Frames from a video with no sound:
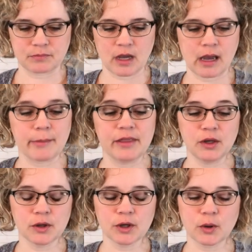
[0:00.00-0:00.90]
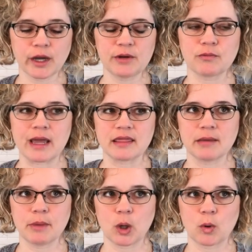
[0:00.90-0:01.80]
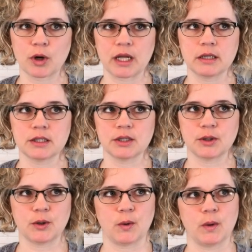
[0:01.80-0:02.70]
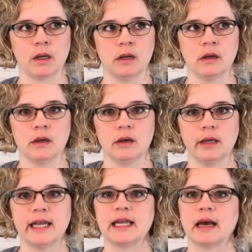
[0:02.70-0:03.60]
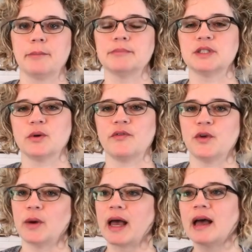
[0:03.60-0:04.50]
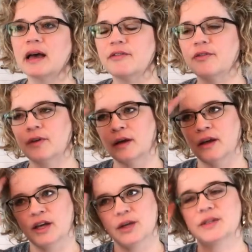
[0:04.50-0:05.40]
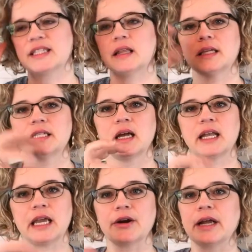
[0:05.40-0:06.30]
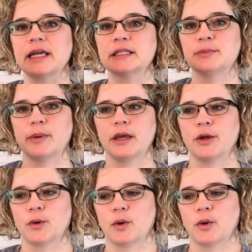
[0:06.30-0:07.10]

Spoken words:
And then you can go ahead and rate them according to income. So if you sell a ton of earrings, but